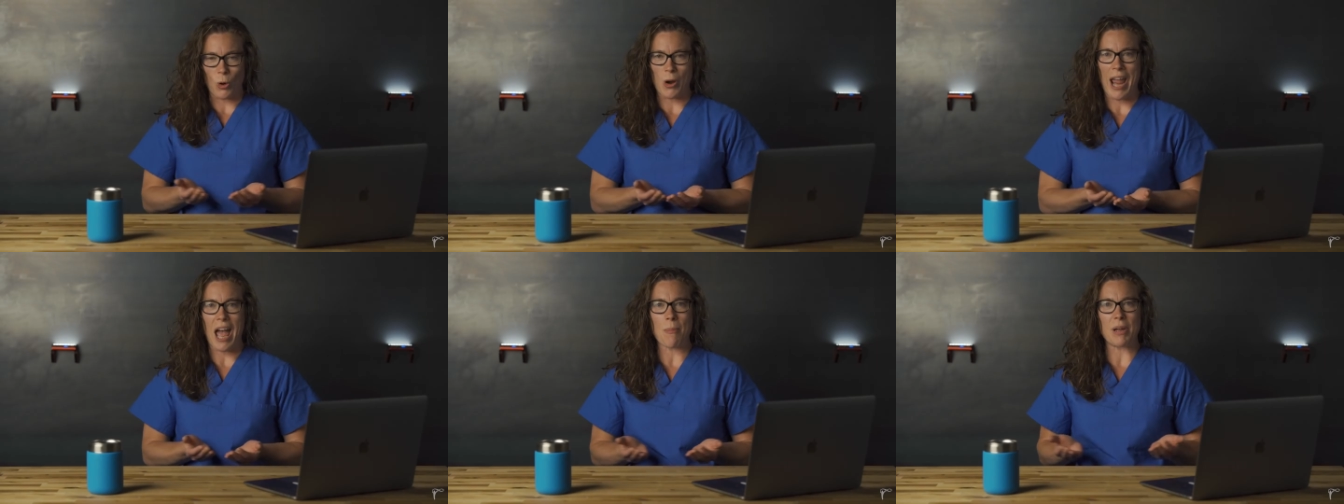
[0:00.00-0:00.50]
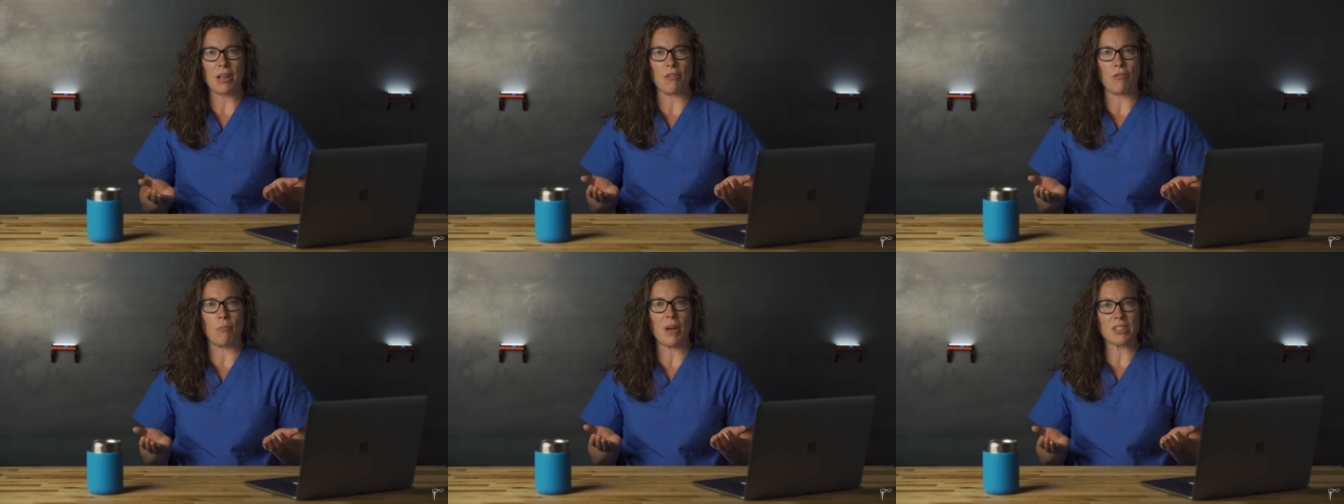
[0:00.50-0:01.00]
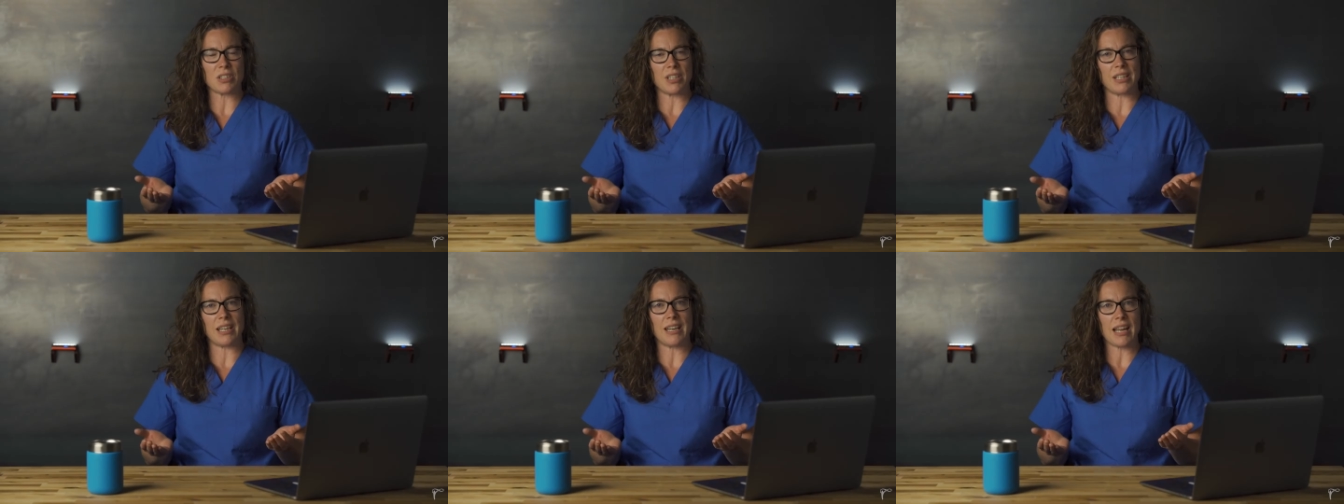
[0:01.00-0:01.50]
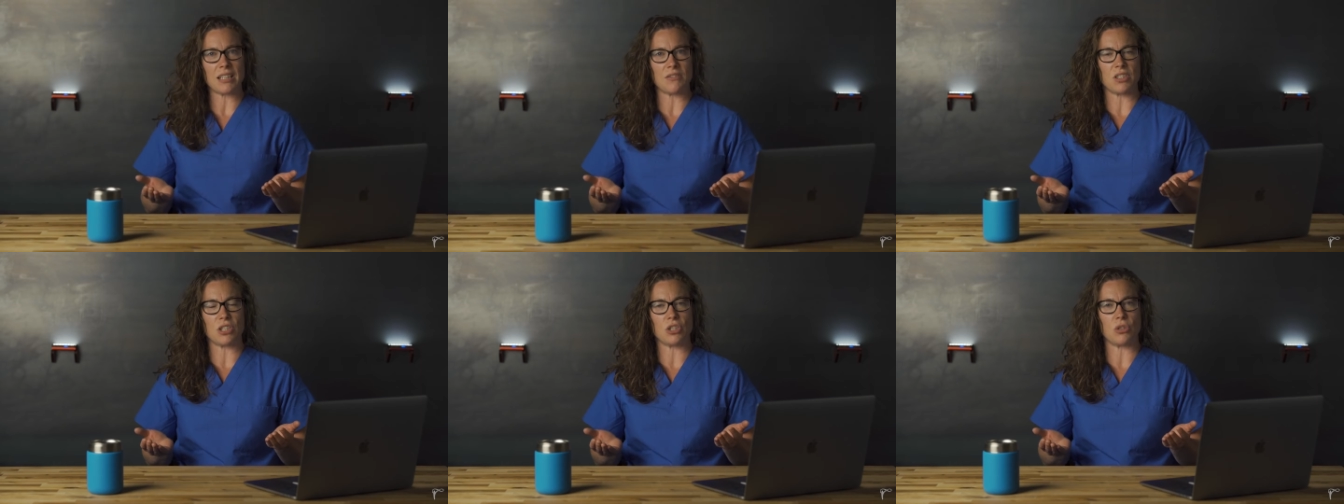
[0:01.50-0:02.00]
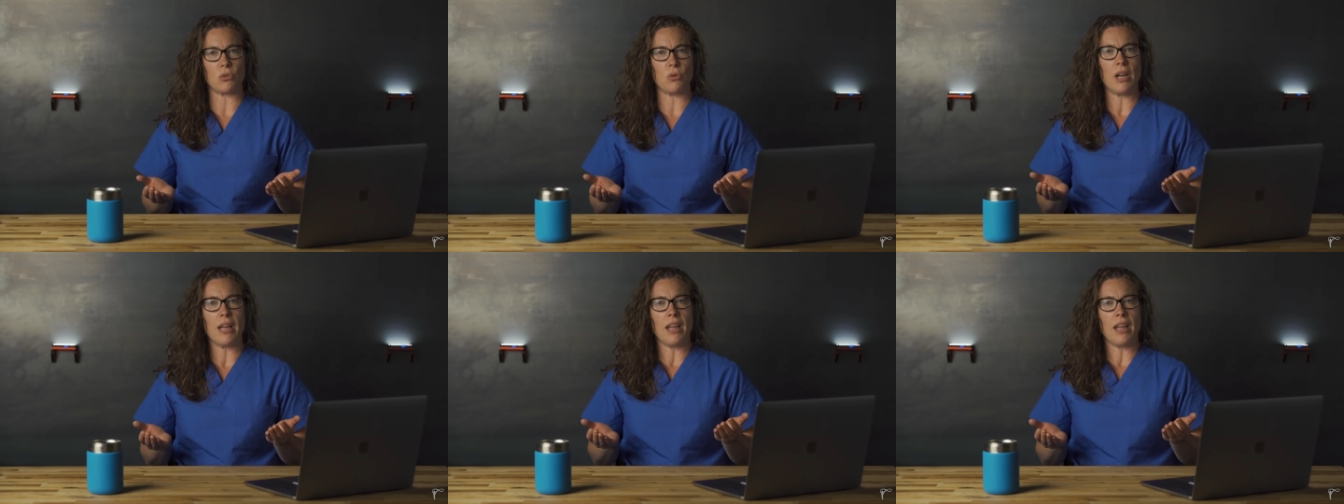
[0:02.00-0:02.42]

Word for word: or hammock of muscle and connective tissue